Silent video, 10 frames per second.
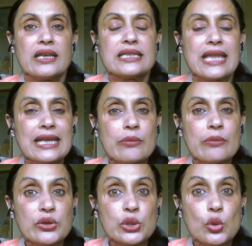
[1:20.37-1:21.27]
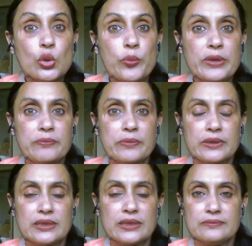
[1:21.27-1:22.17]
Think about two
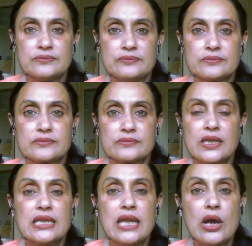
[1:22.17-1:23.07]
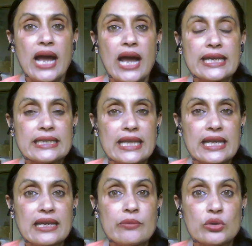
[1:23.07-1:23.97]
people. Now, I can
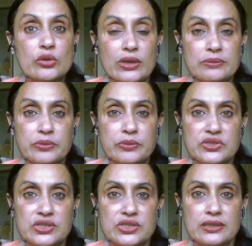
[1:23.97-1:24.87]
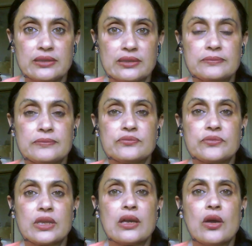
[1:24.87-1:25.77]
think about one person,
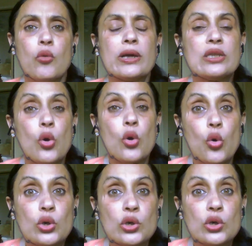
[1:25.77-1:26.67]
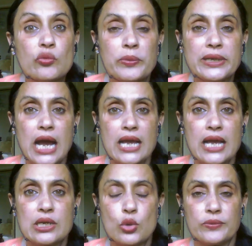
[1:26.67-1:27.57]
one old woman
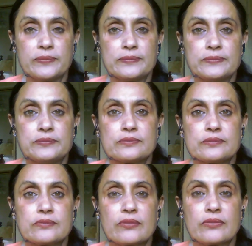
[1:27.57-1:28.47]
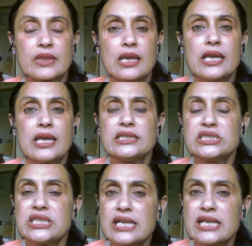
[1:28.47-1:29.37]
I know.
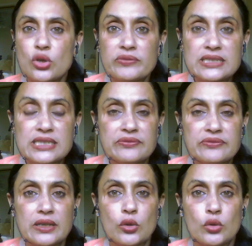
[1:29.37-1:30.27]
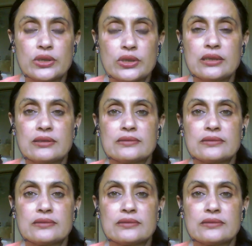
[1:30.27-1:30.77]
She has always lived alone.